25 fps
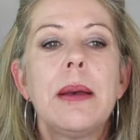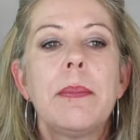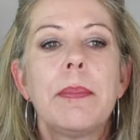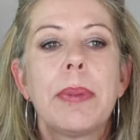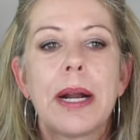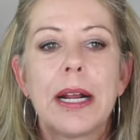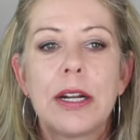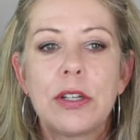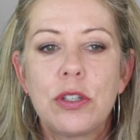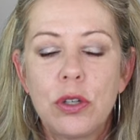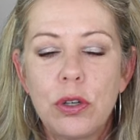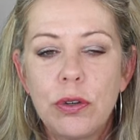
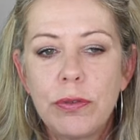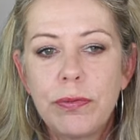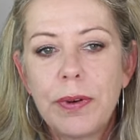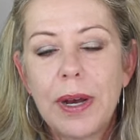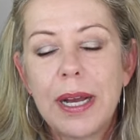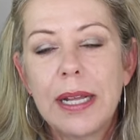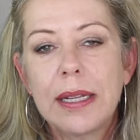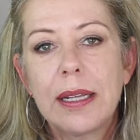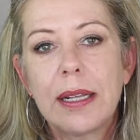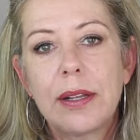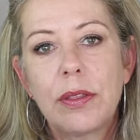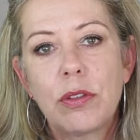but I do
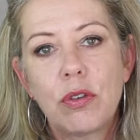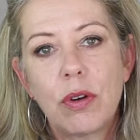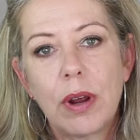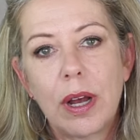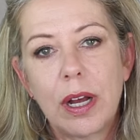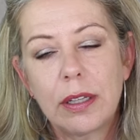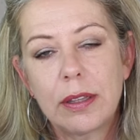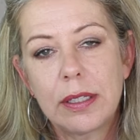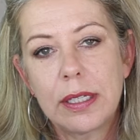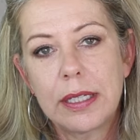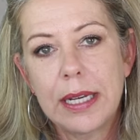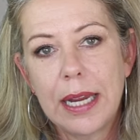find that
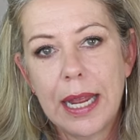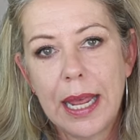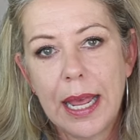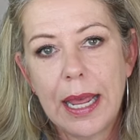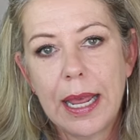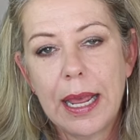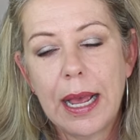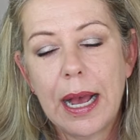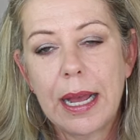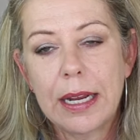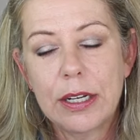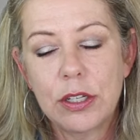throughout the
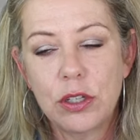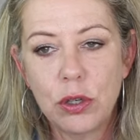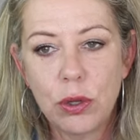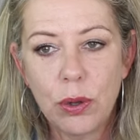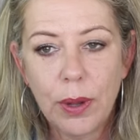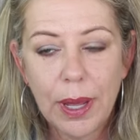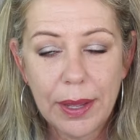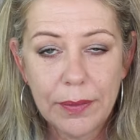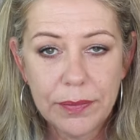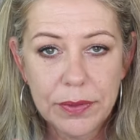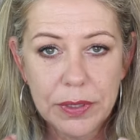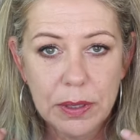day I
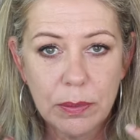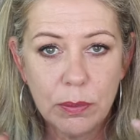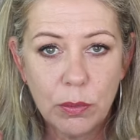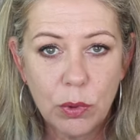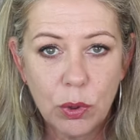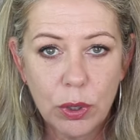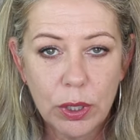do have some